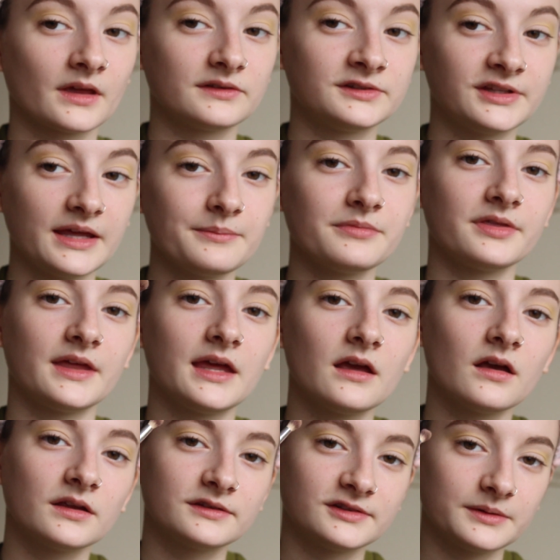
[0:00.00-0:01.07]
same
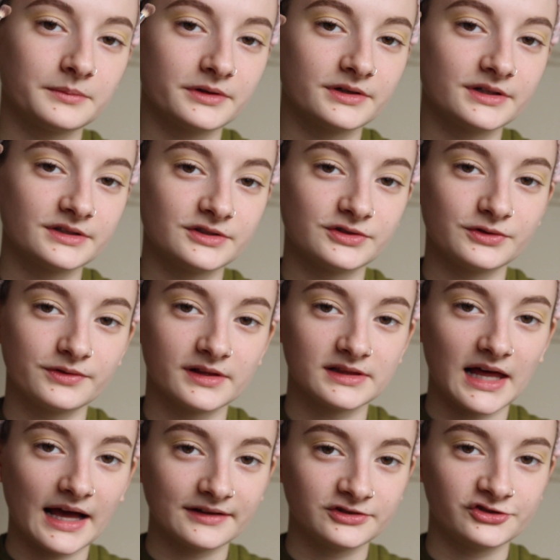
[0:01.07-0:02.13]
thing, similar to the
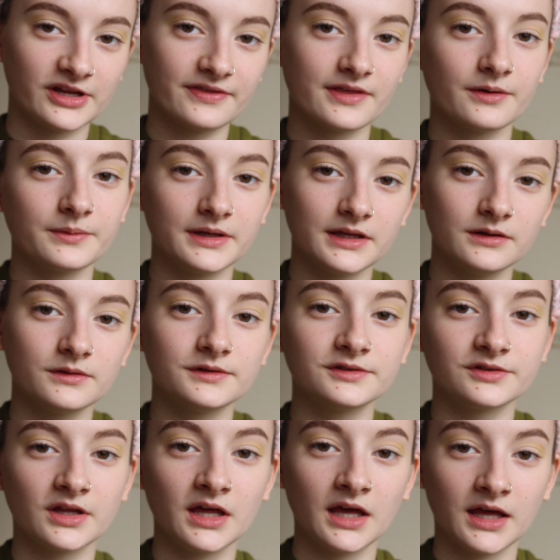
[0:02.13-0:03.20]
last shade that we
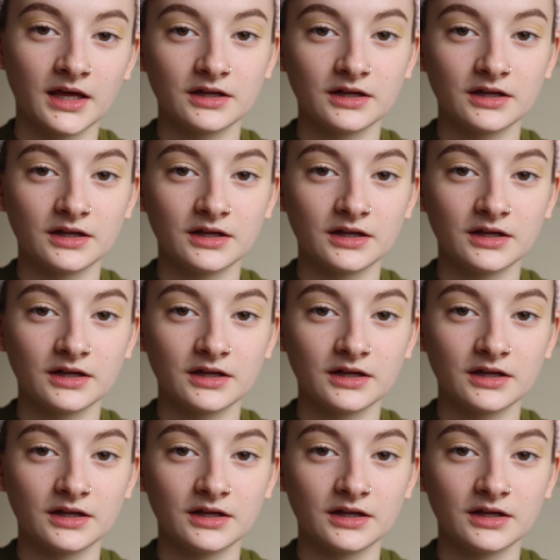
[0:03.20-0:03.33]
used,